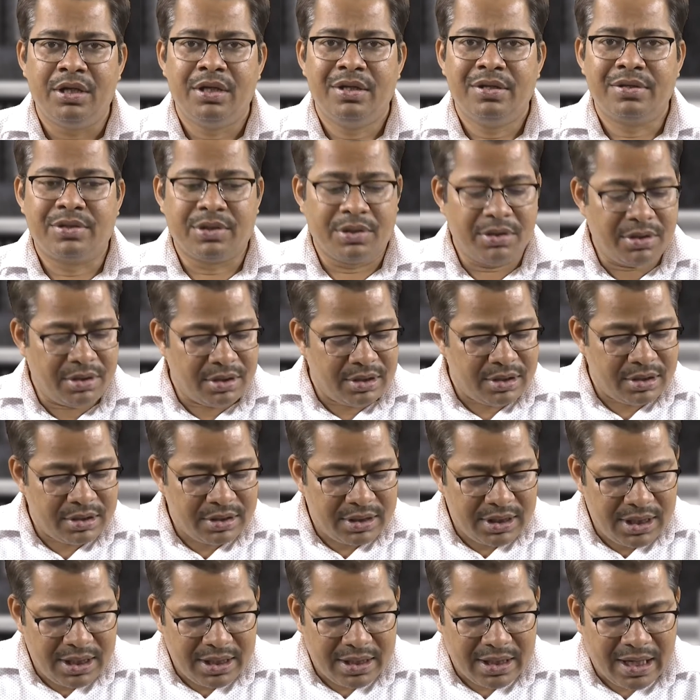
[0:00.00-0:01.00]
So,
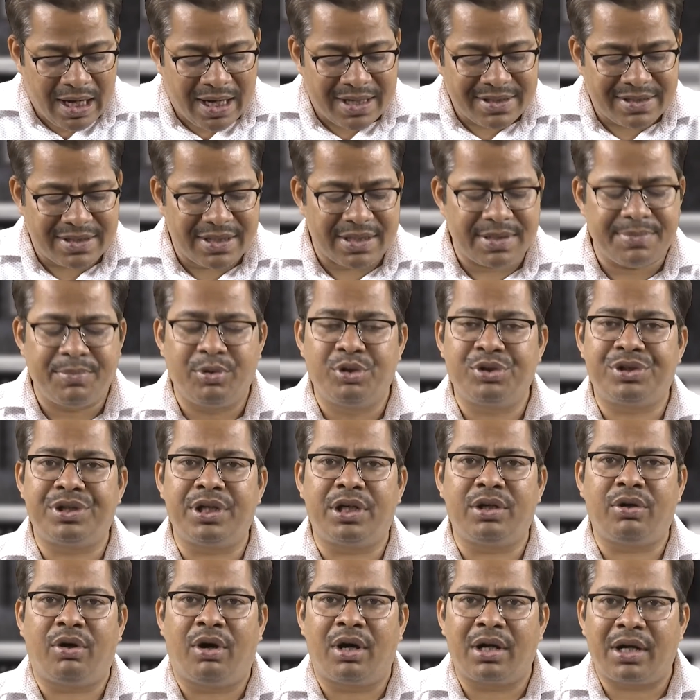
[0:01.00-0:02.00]
the excess
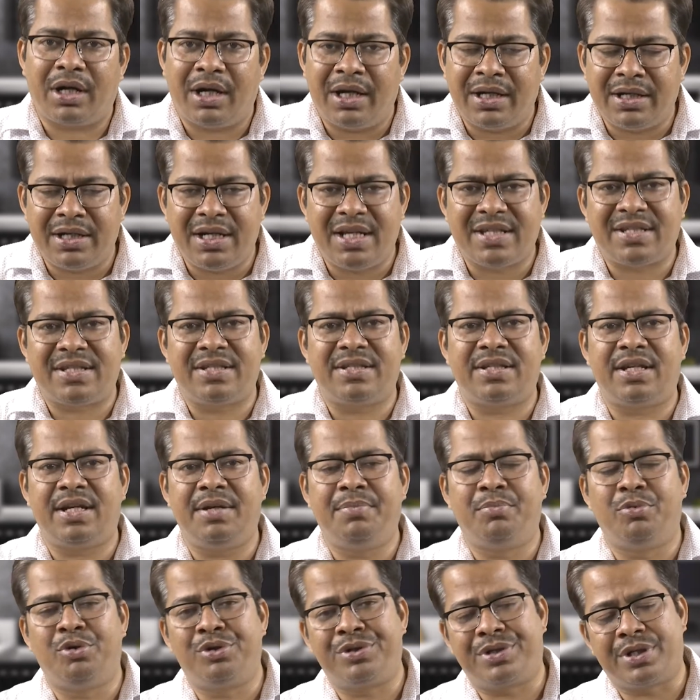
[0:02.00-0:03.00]
motion or unnecessary
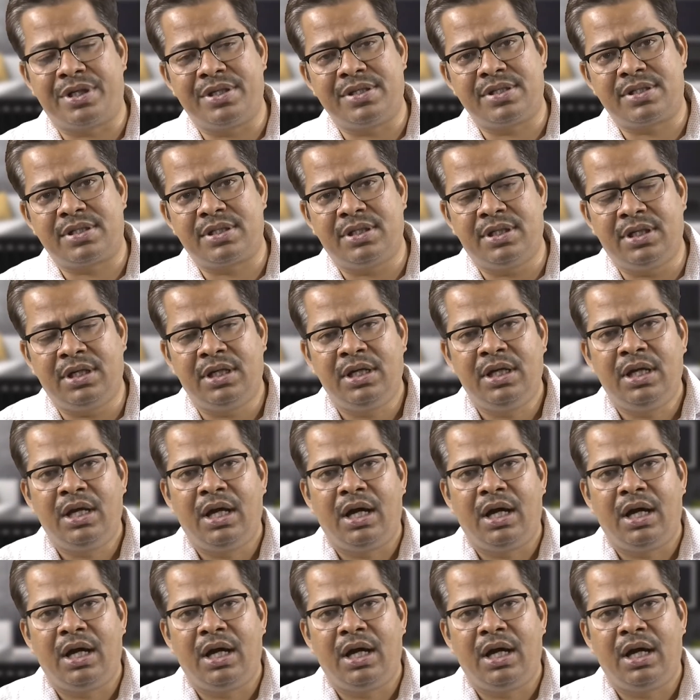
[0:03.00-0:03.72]
motions uh,